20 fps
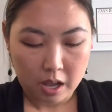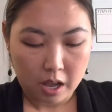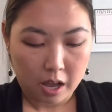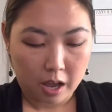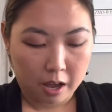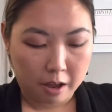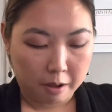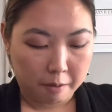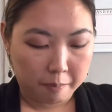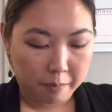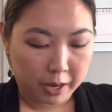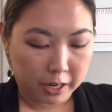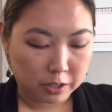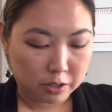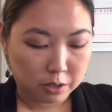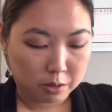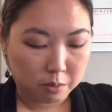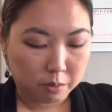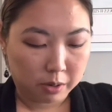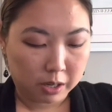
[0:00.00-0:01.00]
I
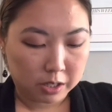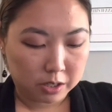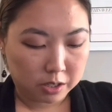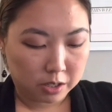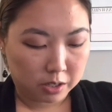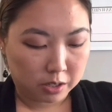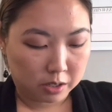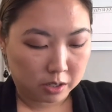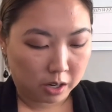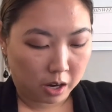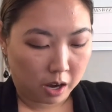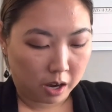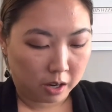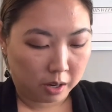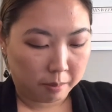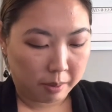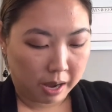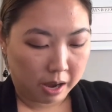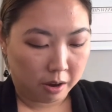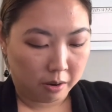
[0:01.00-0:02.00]
do want to talk
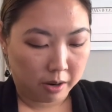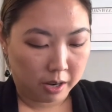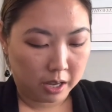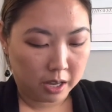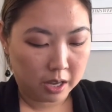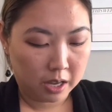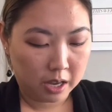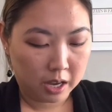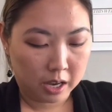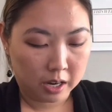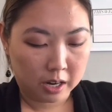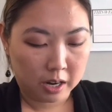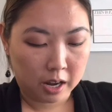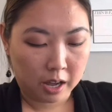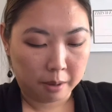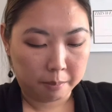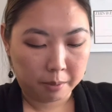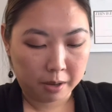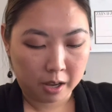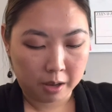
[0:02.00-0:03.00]
about in an
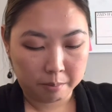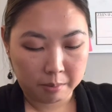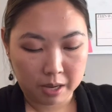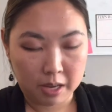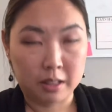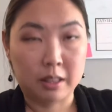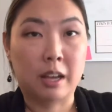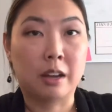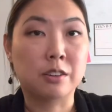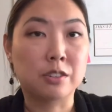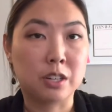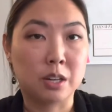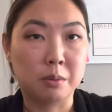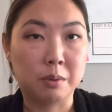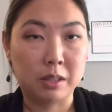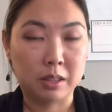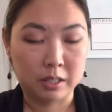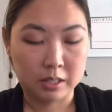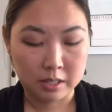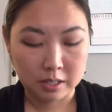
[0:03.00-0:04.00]
upcoming Lounging
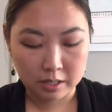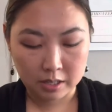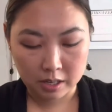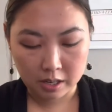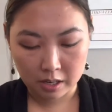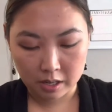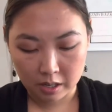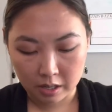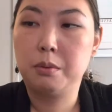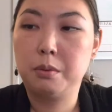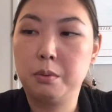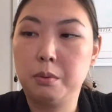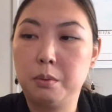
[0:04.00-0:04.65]
with Lindsay.